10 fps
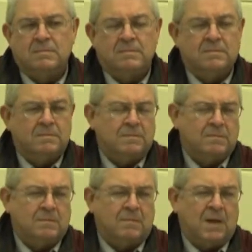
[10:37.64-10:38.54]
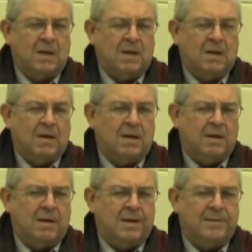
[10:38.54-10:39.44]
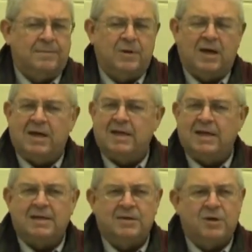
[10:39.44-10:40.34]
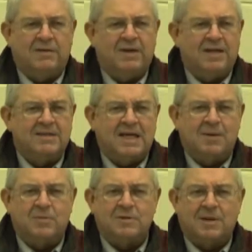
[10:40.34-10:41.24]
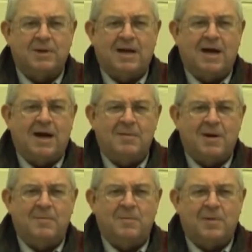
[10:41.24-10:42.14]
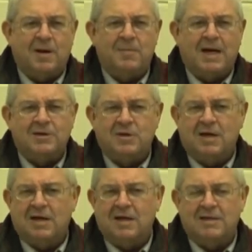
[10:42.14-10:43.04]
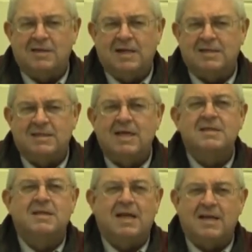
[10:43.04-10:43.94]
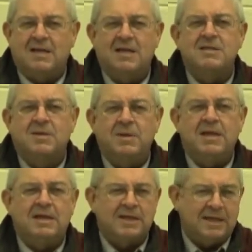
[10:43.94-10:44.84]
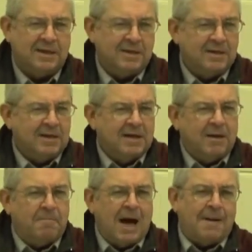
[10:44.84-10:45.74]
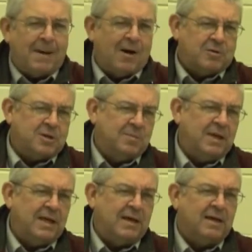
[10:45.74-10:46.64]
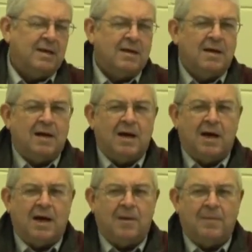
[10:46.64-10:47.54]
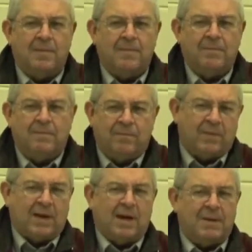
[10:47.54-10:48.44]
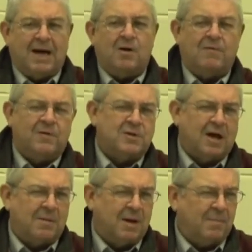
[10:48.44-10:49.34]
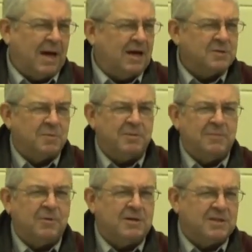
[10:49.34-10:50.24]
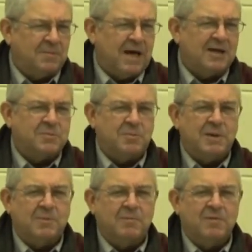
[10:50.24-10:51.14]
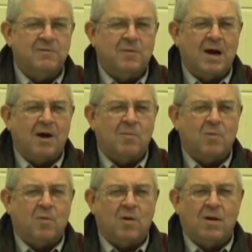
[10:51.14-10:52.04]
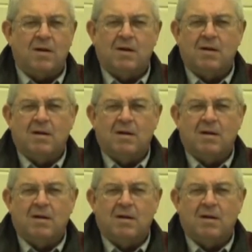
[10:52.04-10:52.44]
Do you have any examples? I mean, I'm not. That doesn't immediately pop out to me. I mean, I don't know if you're talking about management people, because management people moved around more.